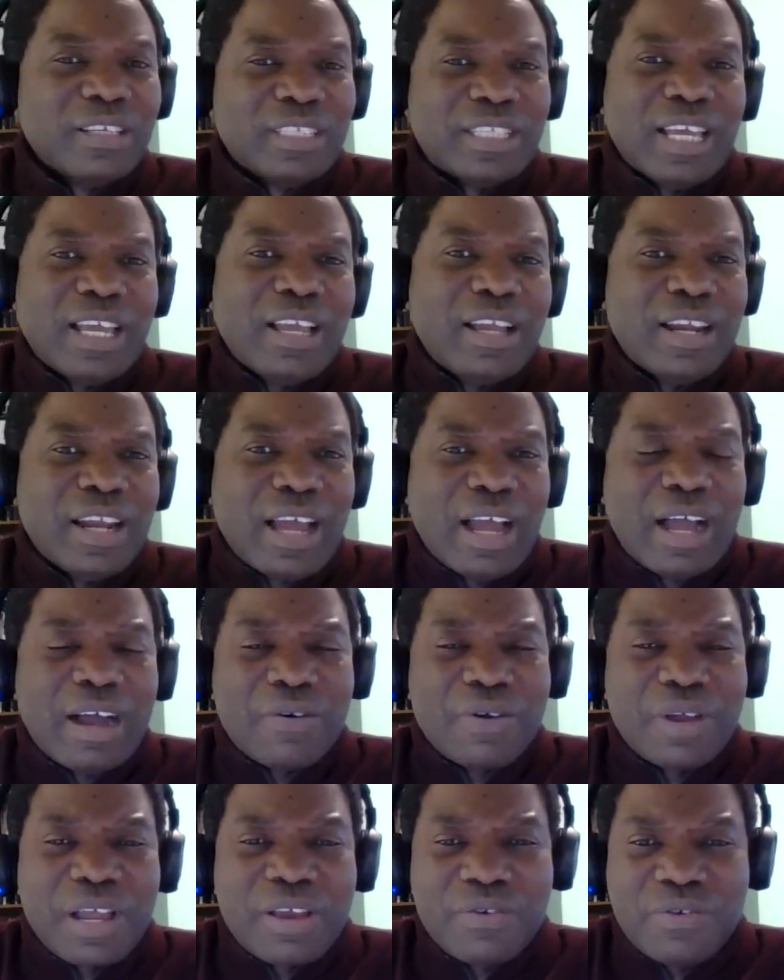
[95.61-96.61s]
saying,
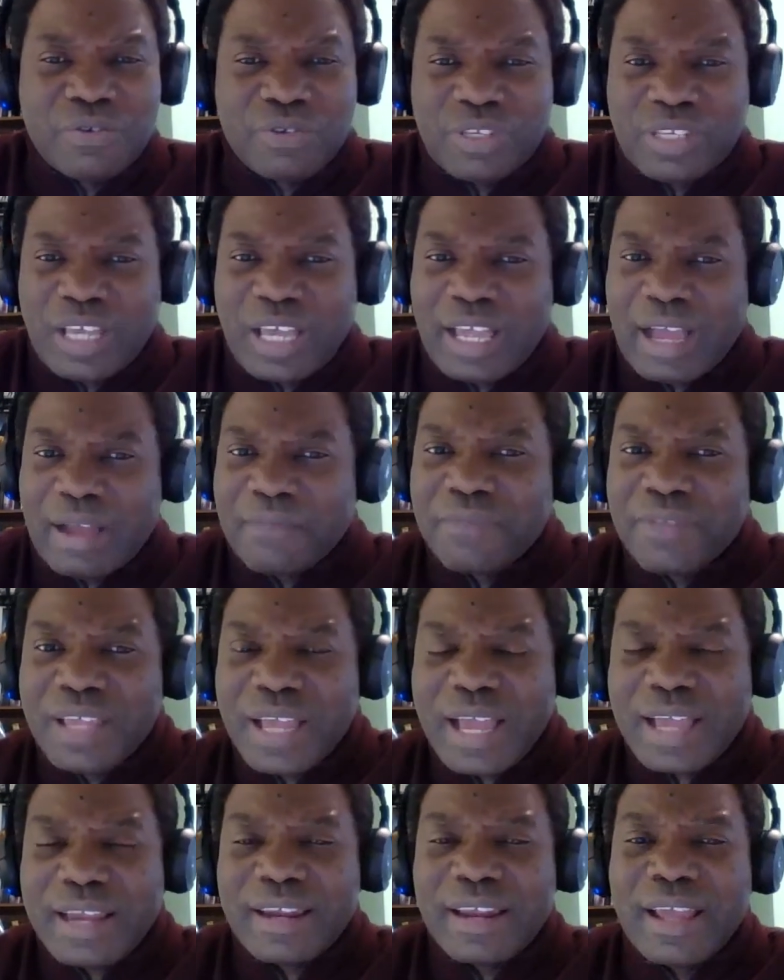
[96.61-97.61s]
how can you say I'm
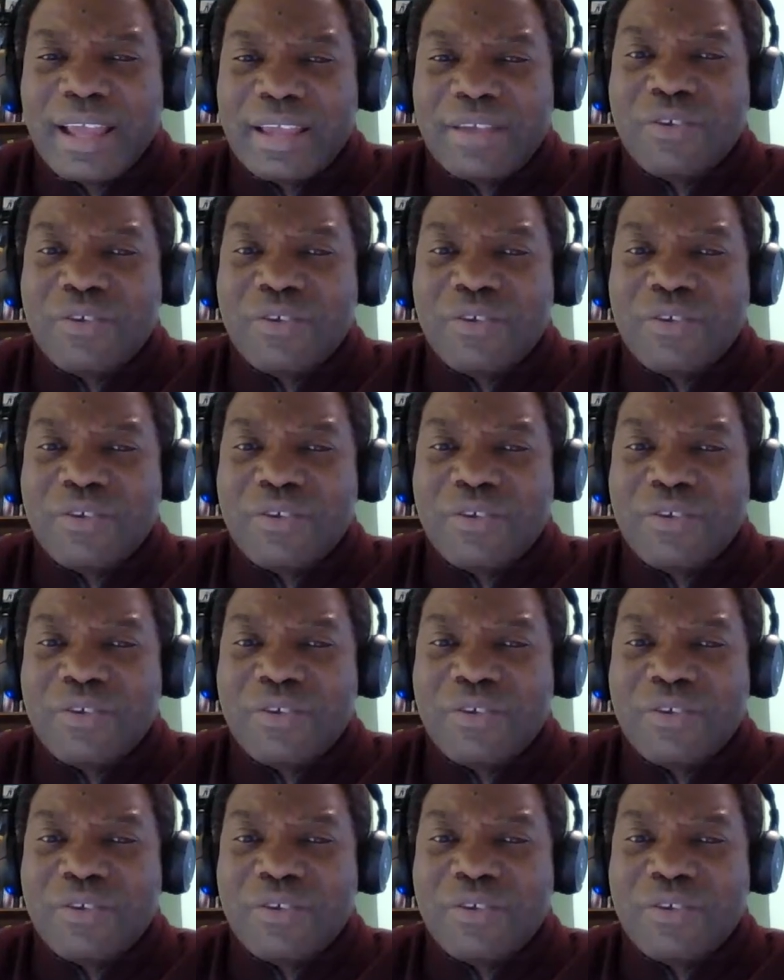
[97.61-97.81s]
dead?